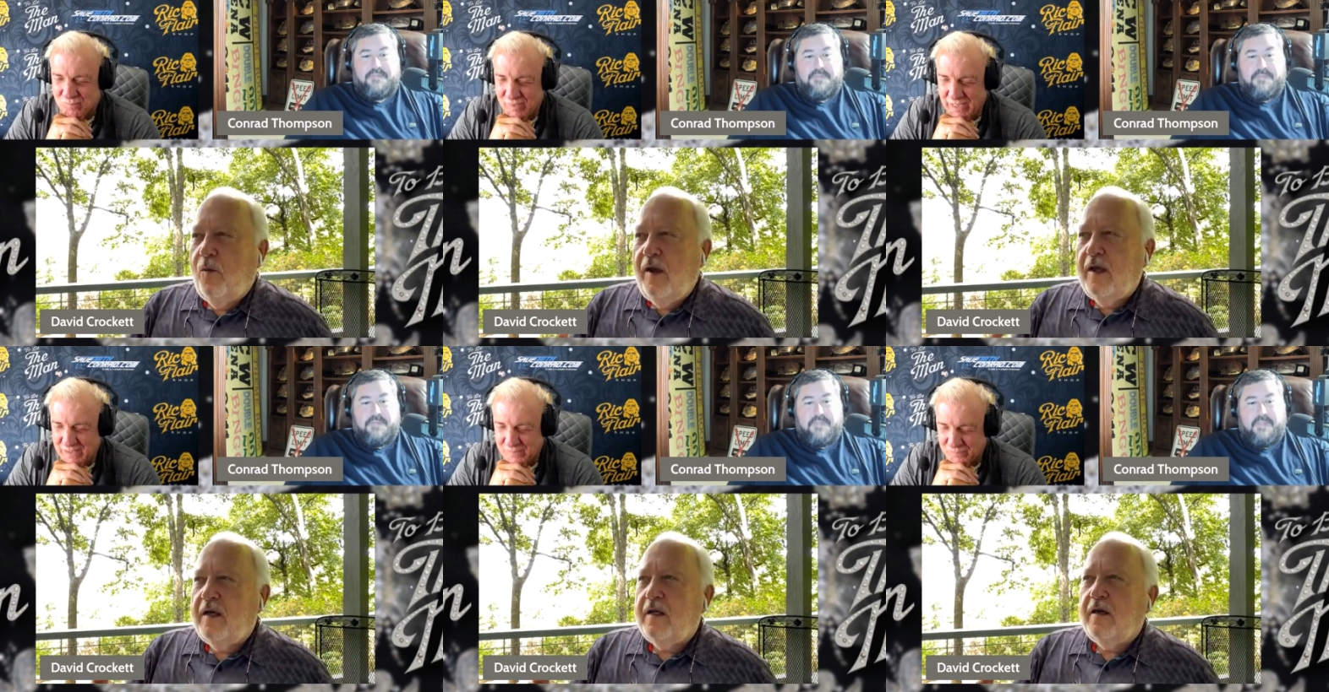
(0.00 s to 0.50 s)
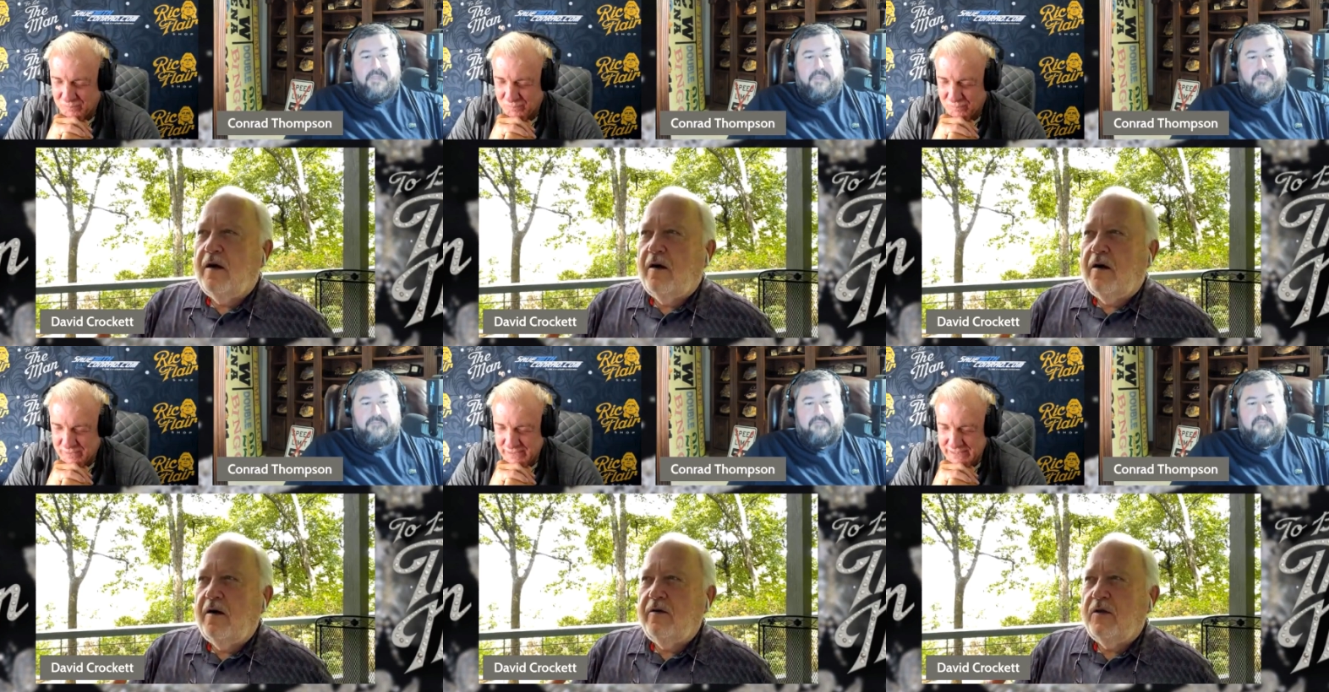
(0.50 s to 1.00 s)
Speaker 1: when
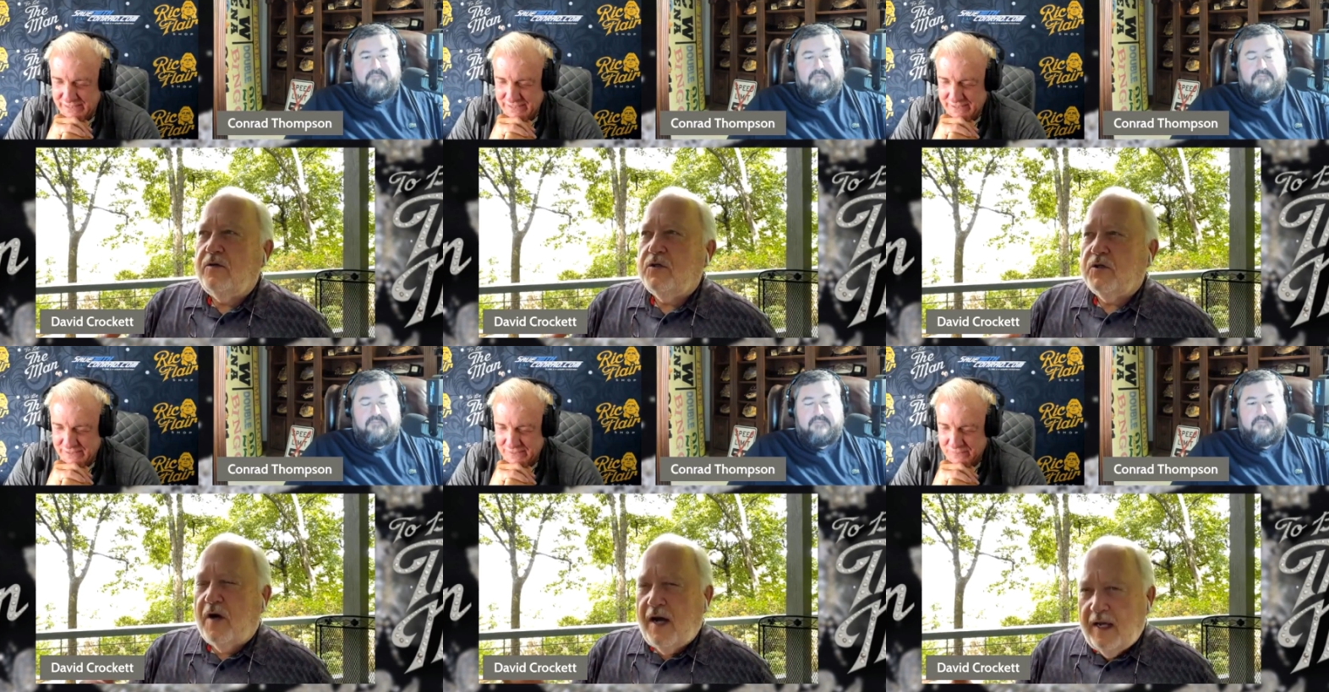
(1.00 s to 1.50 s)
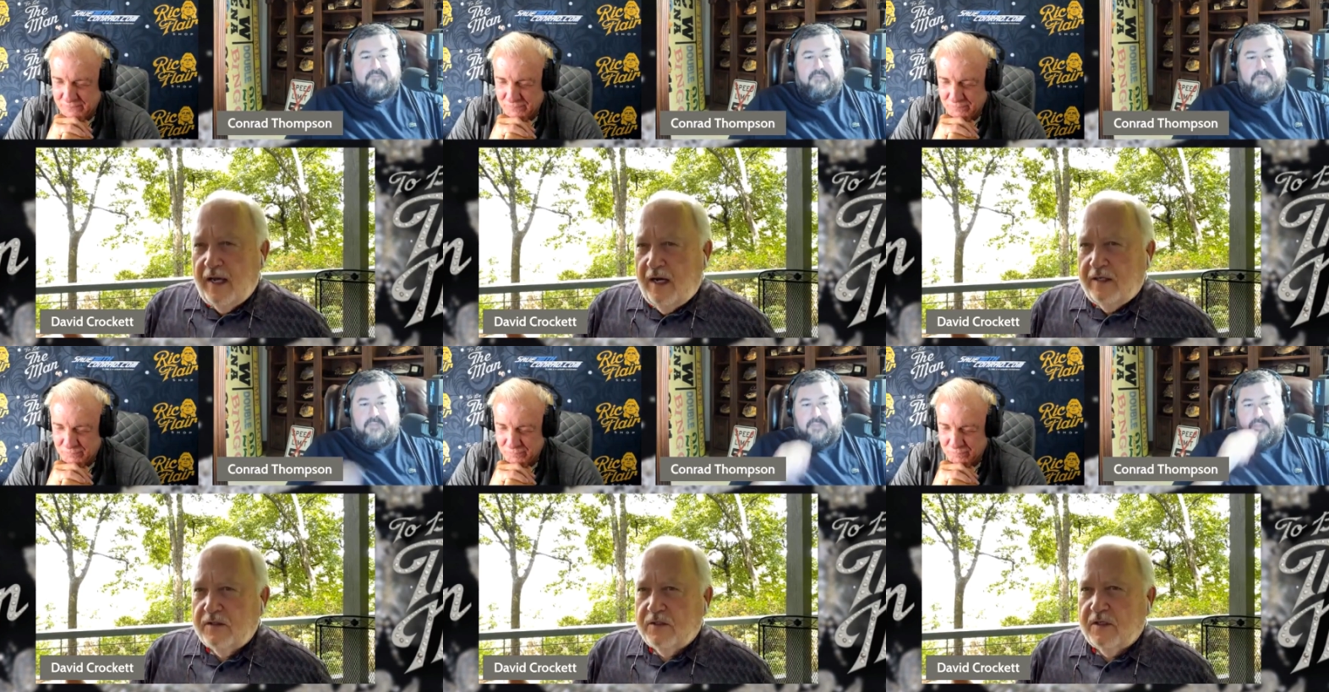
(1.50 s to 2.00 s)
are the
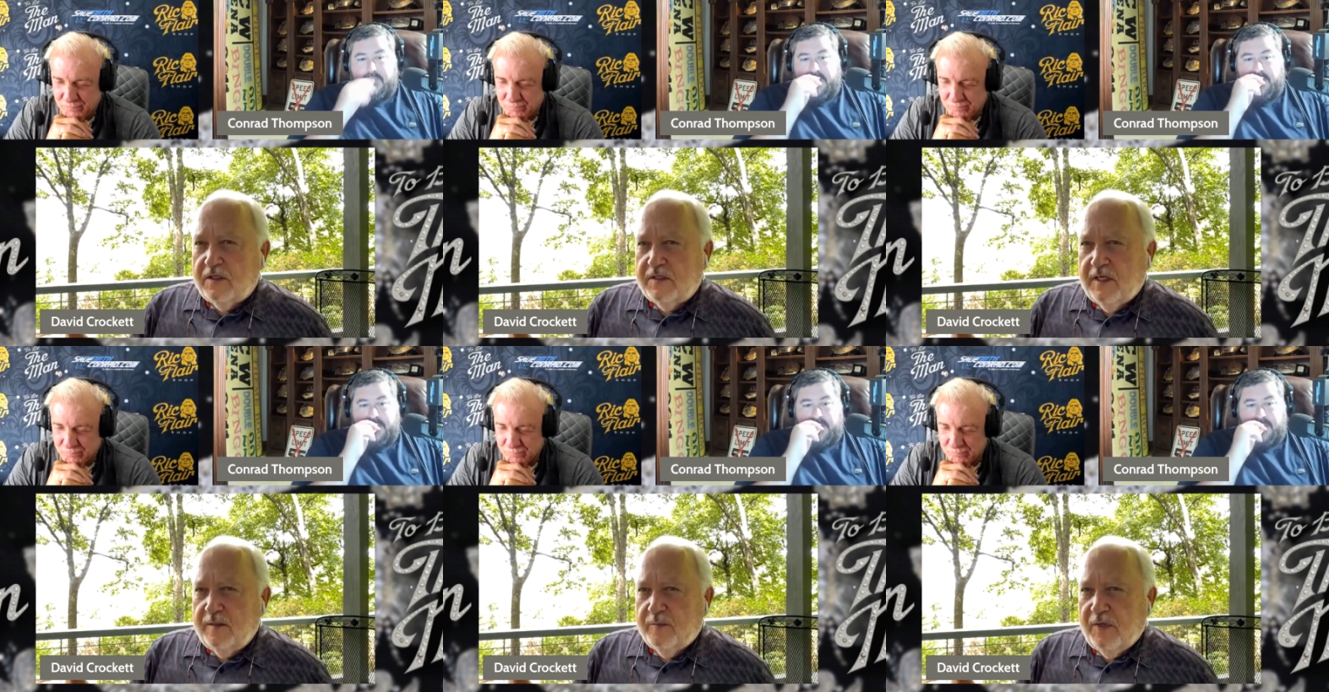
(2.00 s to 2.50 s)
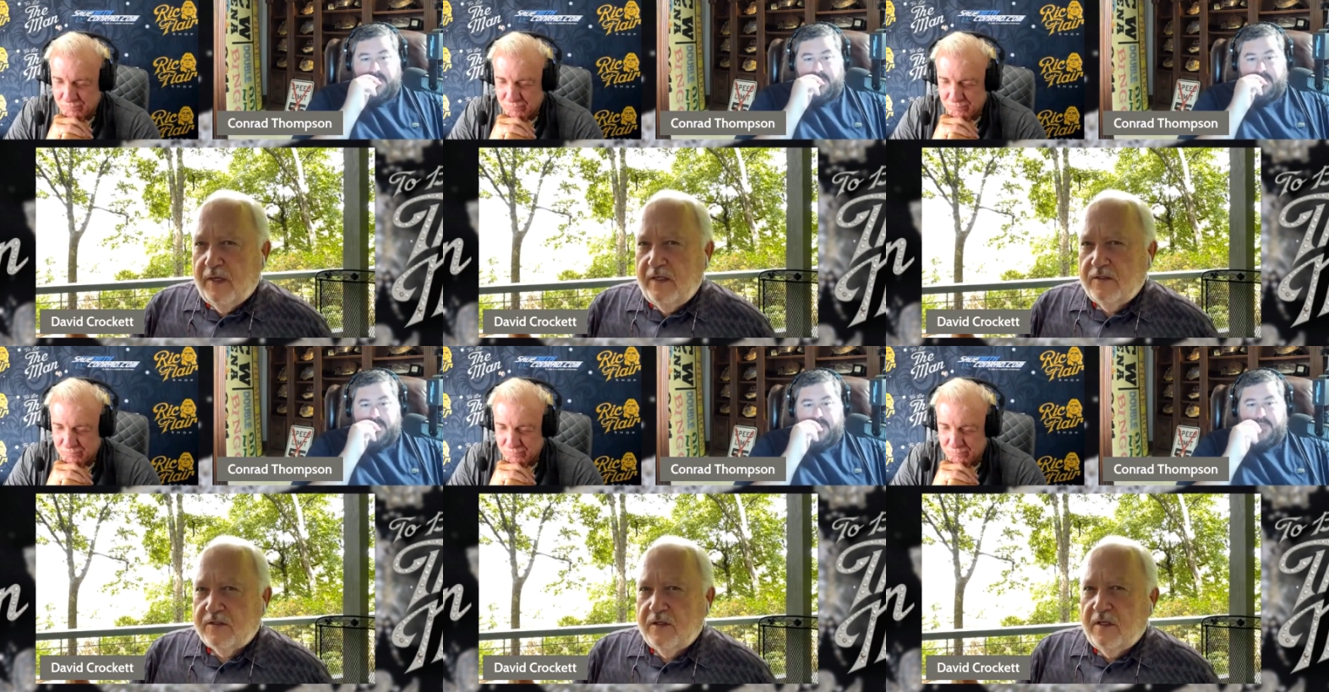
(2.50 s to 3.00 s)
tryouts going to take
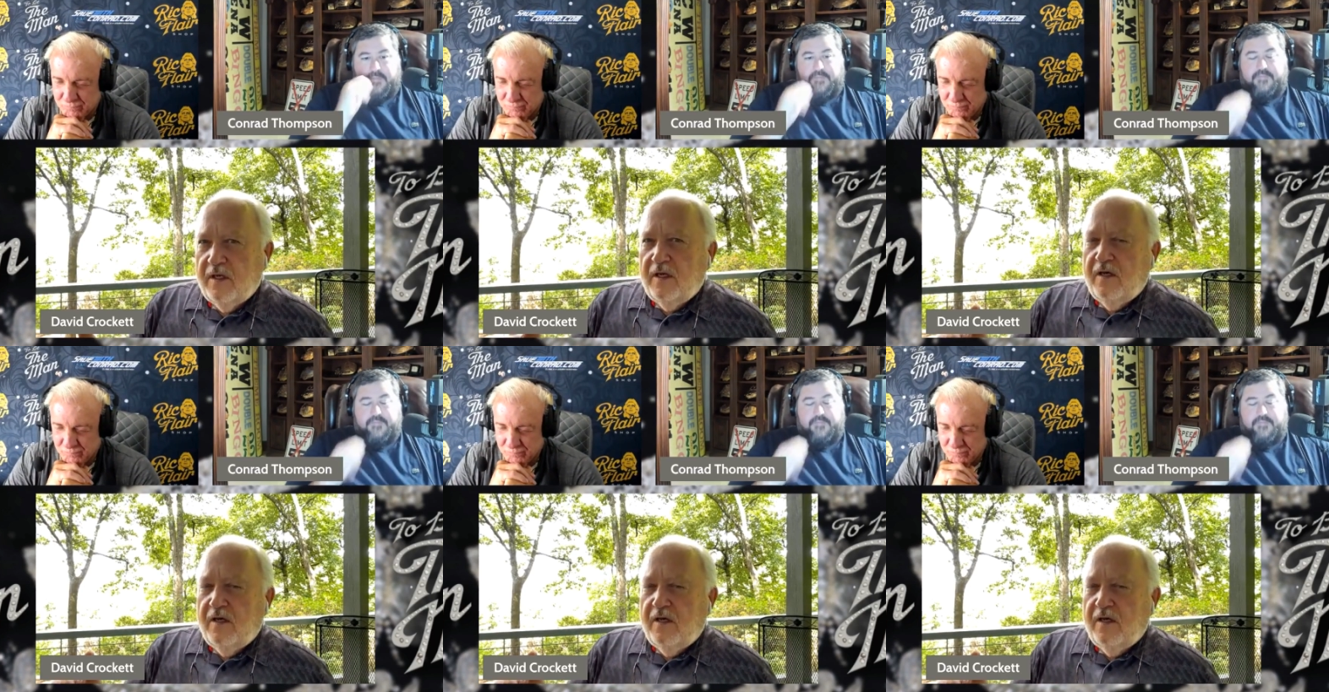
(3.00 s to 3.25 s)
place